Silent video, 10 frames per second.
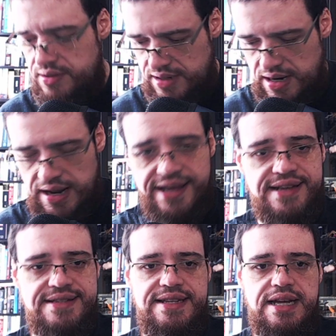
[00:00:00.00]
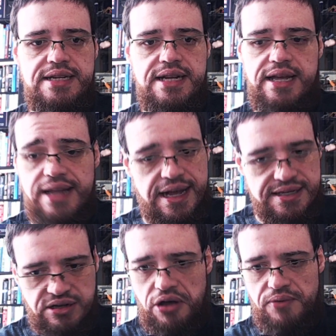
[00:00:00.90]
Like I said, eh,
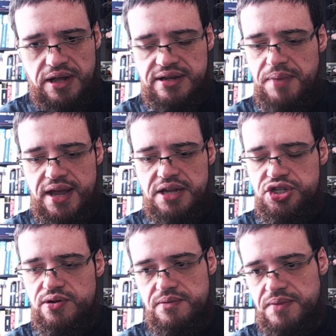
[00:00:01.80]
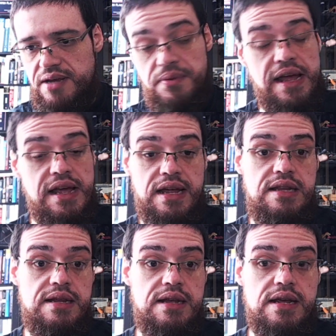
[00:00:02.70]
that's how a debate should be.
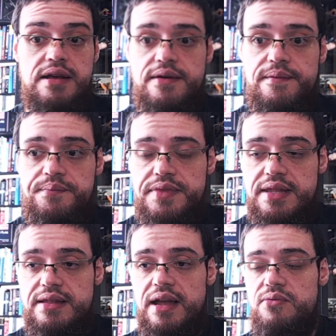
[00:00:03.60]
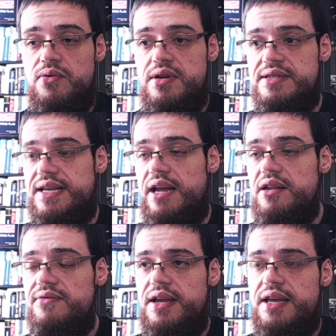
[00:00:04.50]
But that was kind
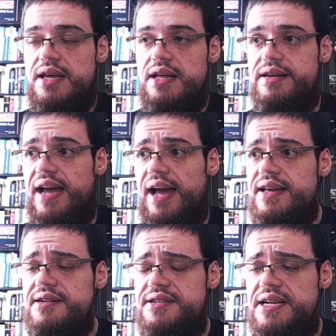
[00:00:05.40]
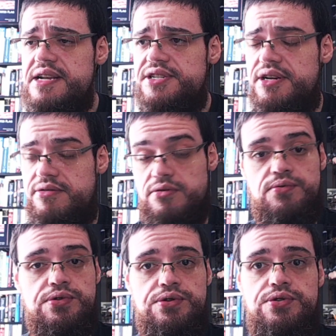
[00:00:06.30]
of like a nagging teacher.
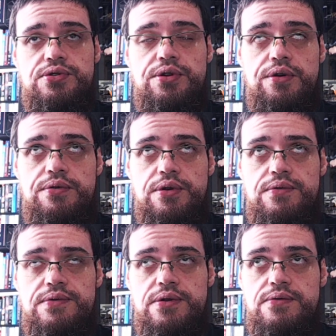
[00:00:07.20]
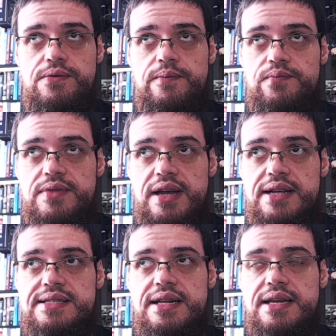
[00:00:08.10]
No, no, no, no, no, no, no.
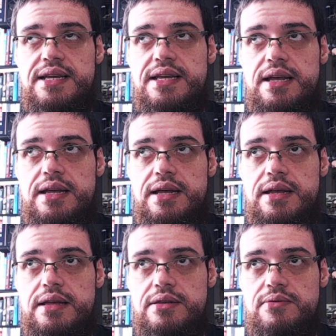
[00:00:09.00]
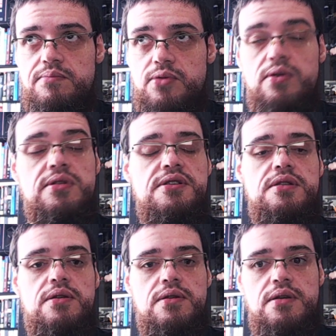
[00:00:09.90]
That's like uh, your
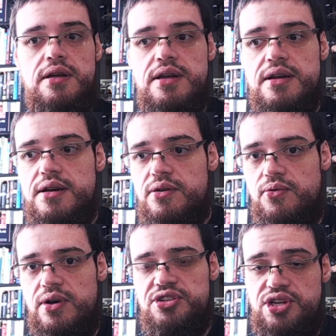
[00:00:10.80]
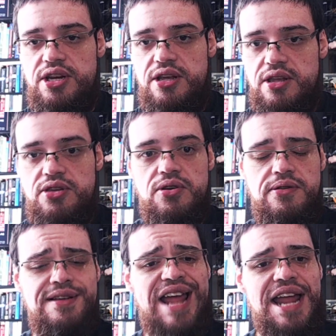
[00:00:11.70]
mother-in-law questioning your
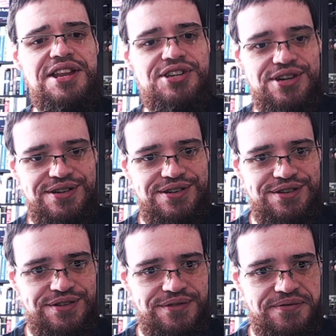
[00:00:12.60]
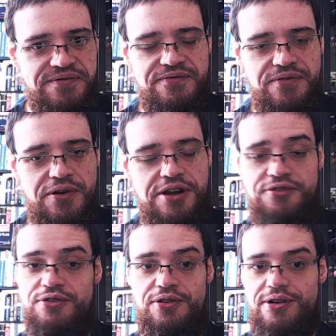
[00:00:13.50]
intentions for her
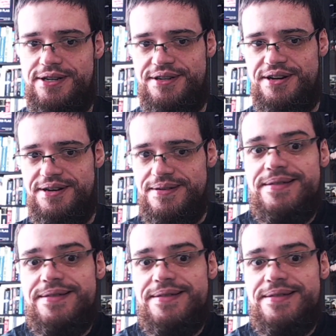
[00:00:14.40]
daughter.